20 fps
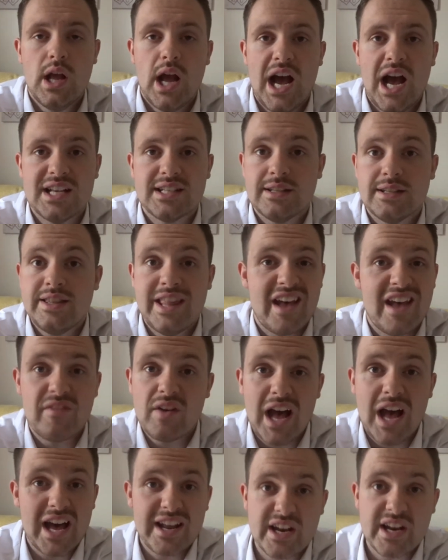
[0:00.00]
has
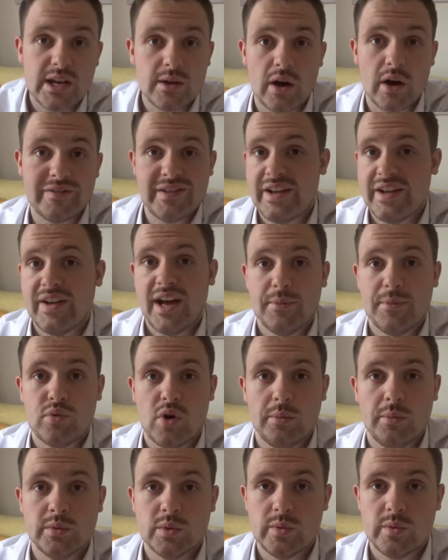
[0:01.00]
never had any, I've never had
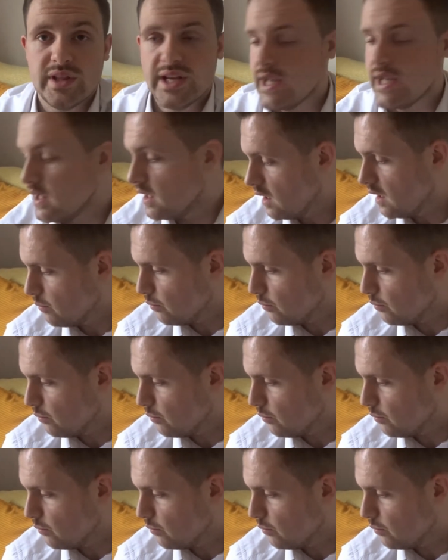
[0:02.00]
problems with it.